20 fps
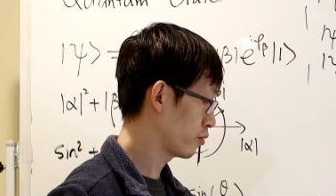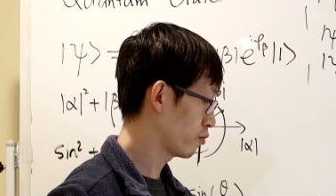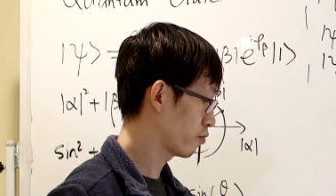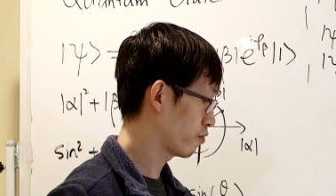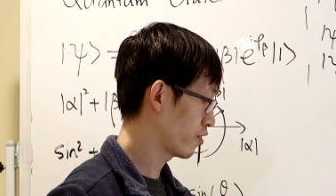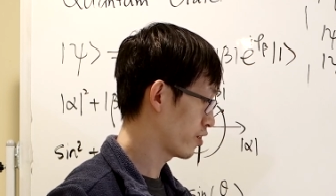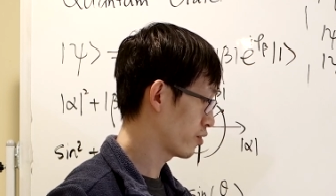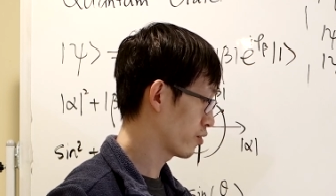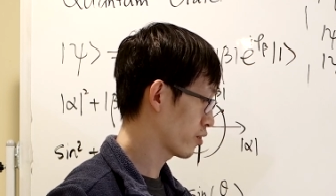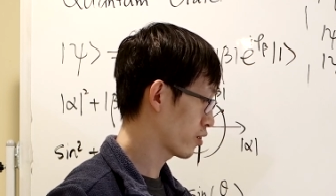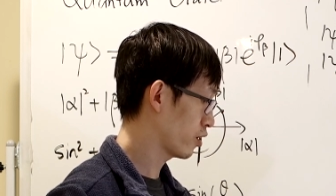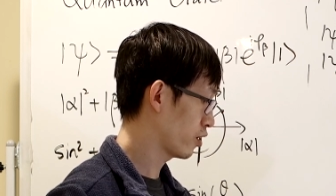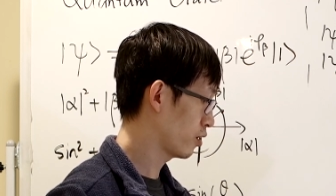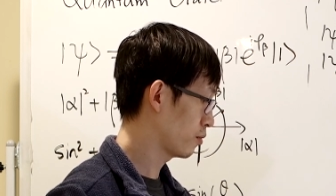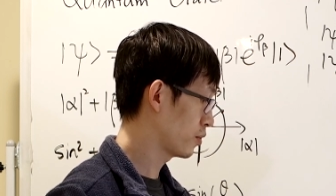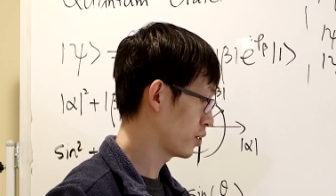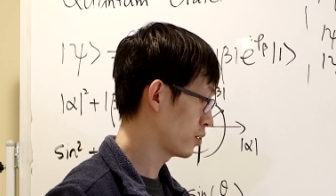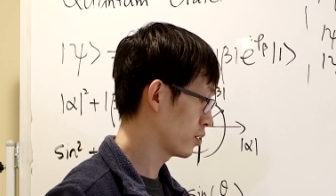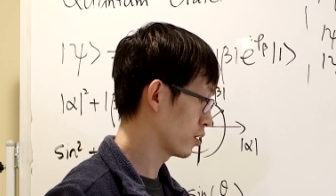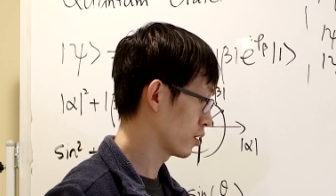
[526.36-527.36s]
very
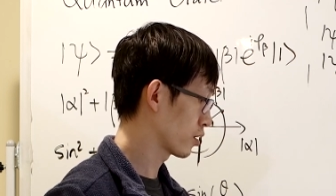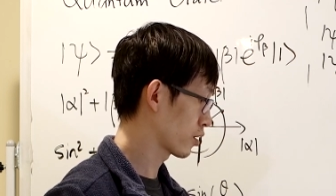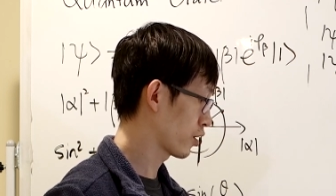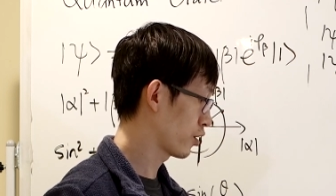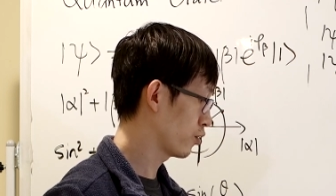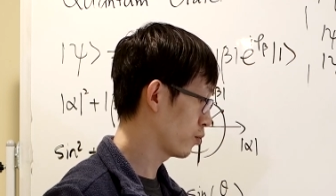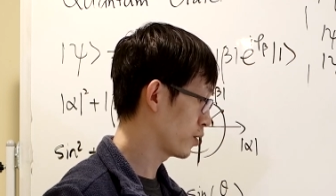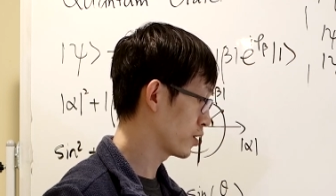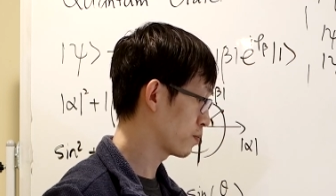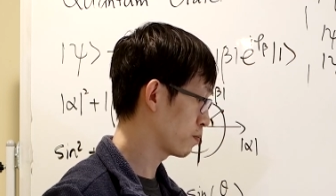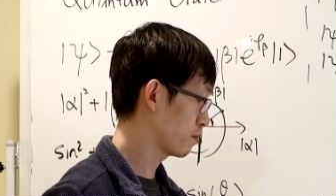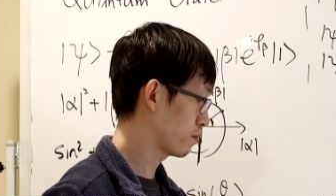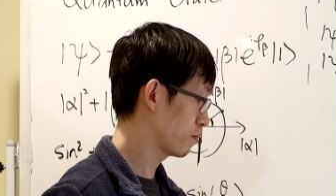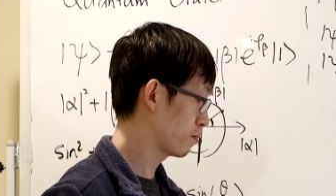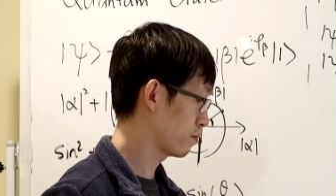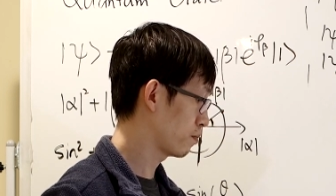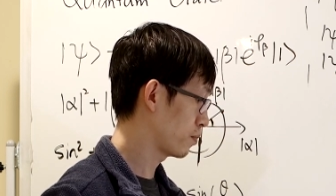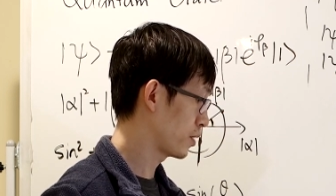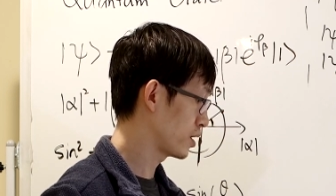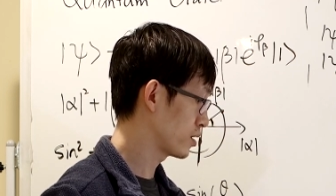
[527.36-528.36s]
common qubit
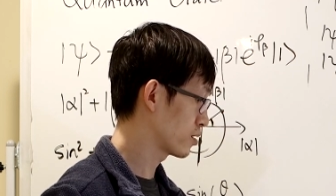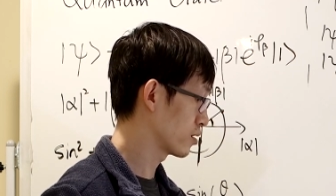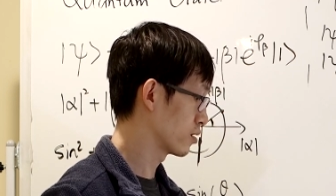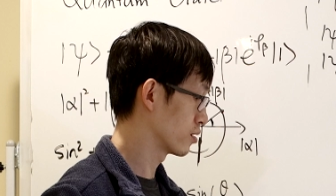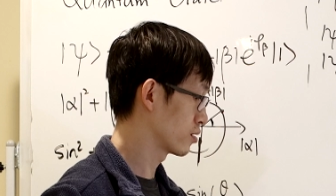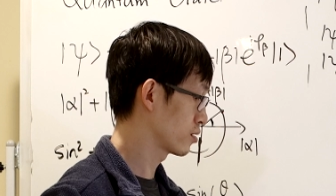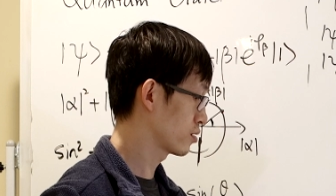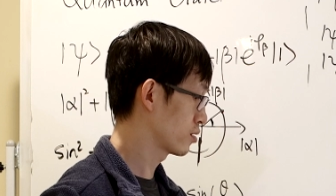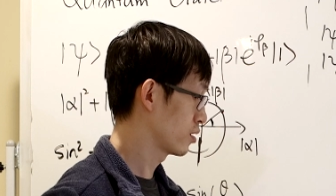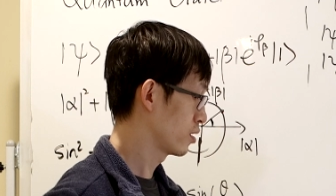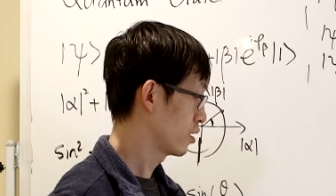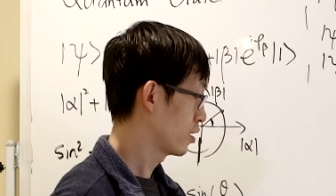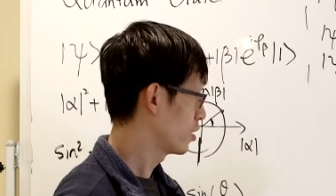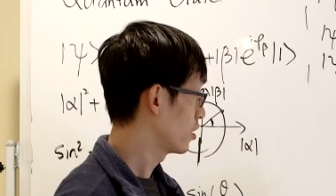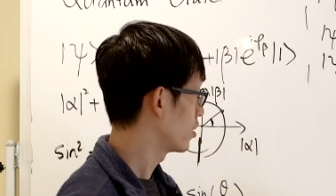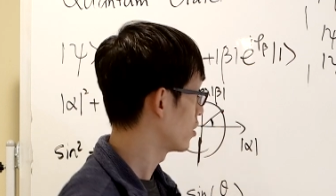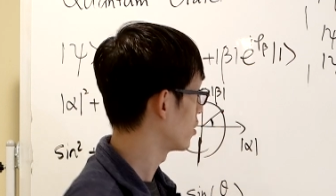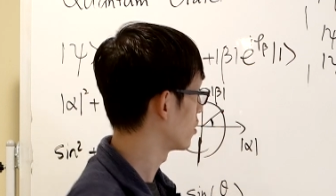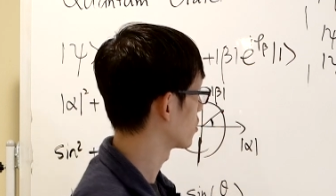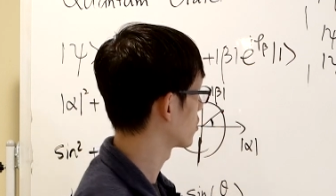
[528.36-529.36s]
basis
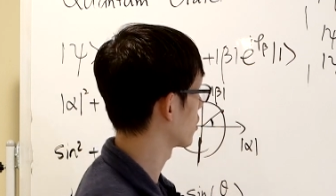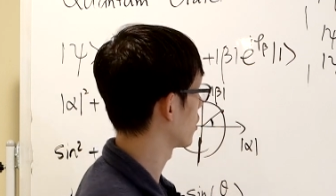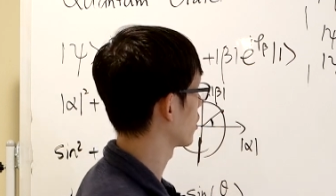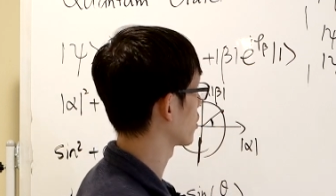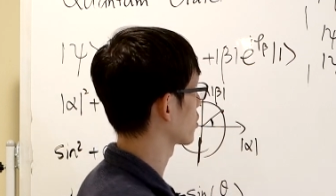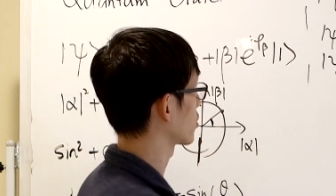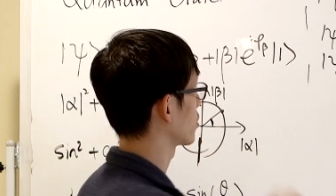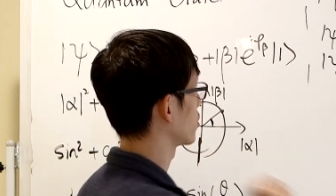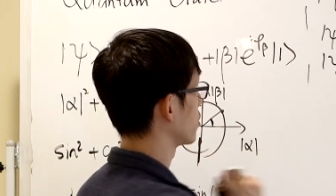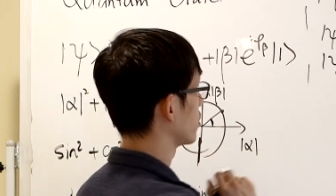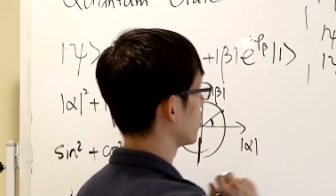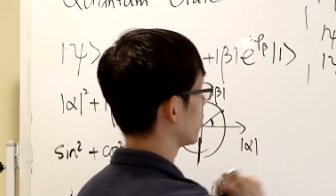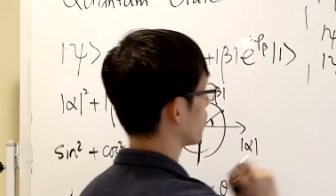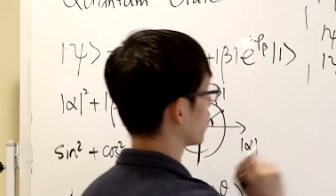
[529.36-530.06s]
is actually